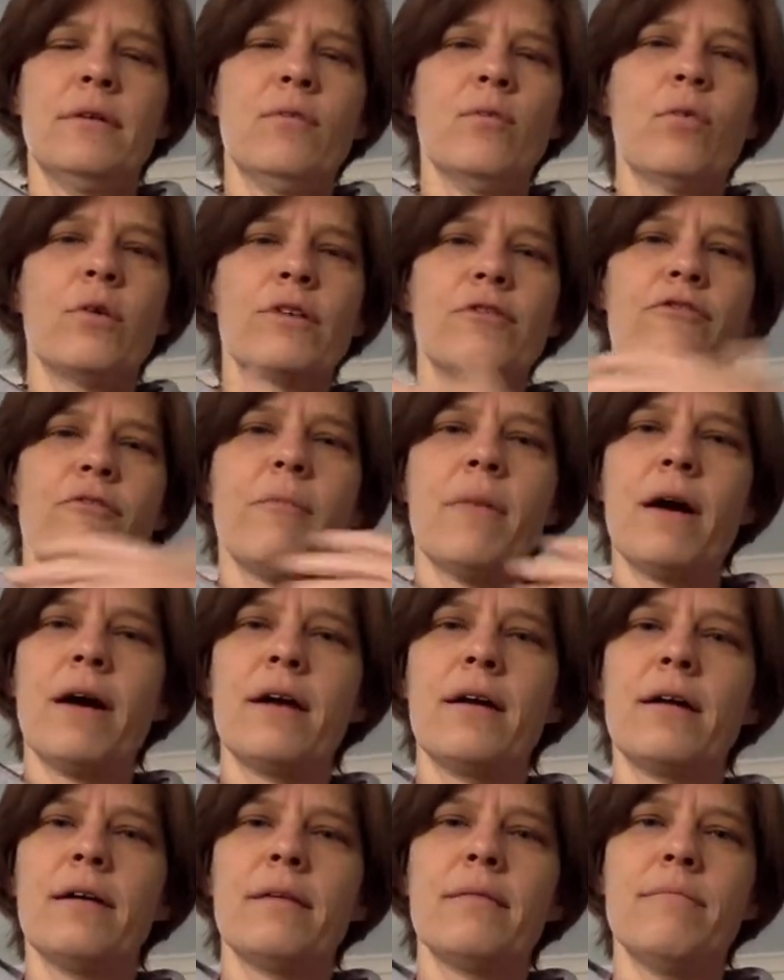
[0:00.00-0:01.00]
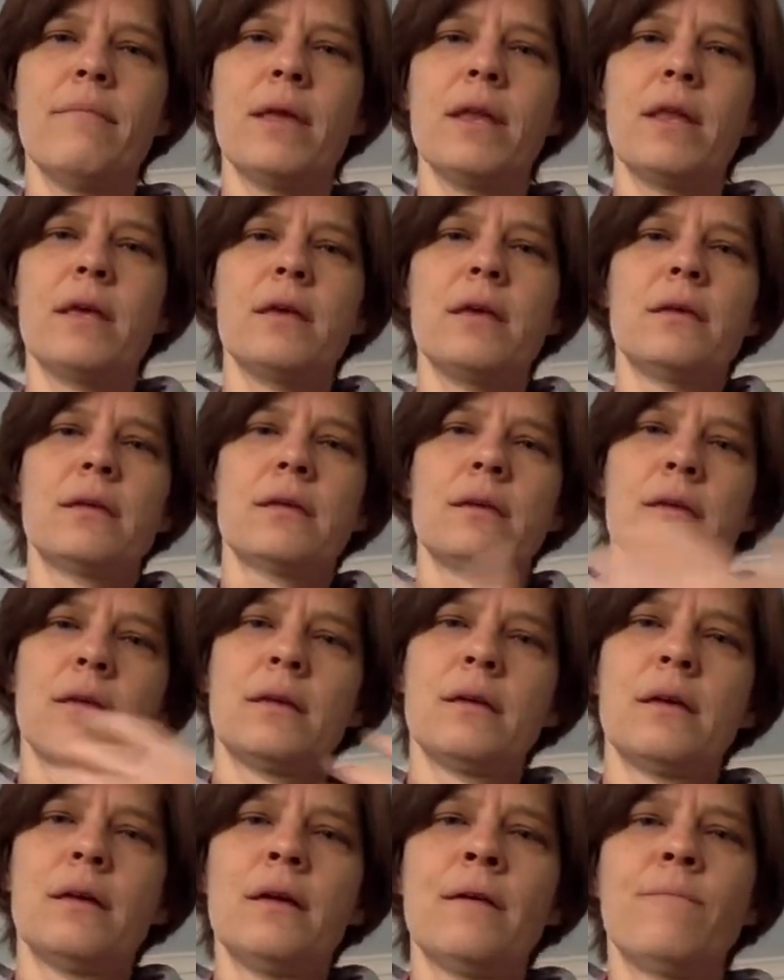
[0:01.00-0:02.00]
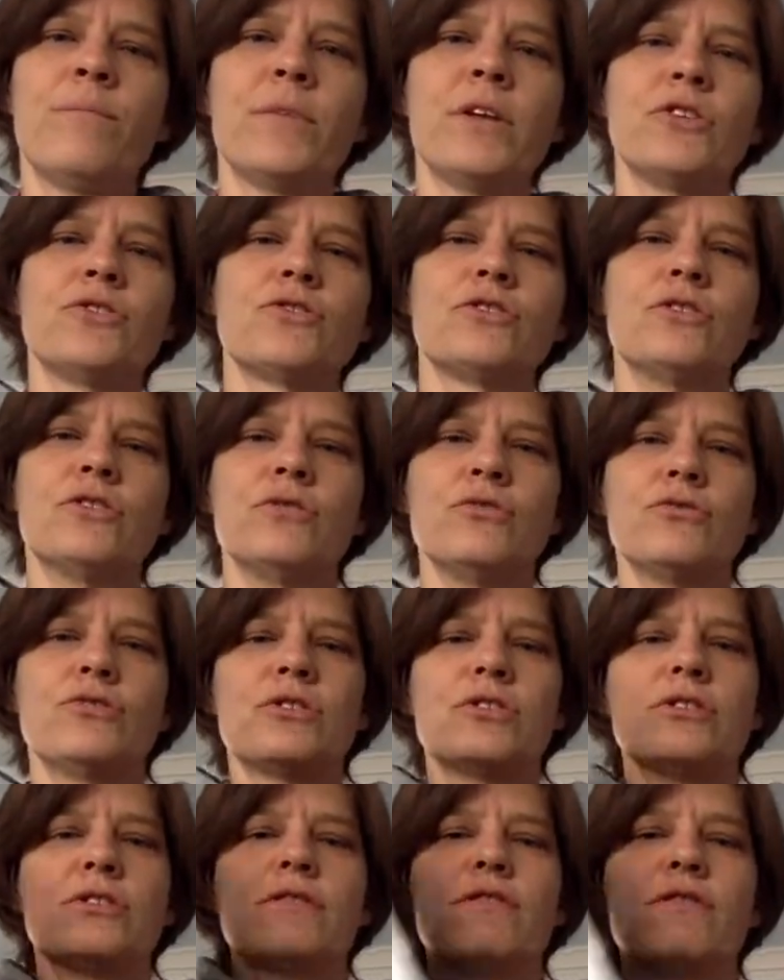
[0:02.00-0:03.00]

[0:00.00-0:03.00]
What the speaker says: one of my many institutions of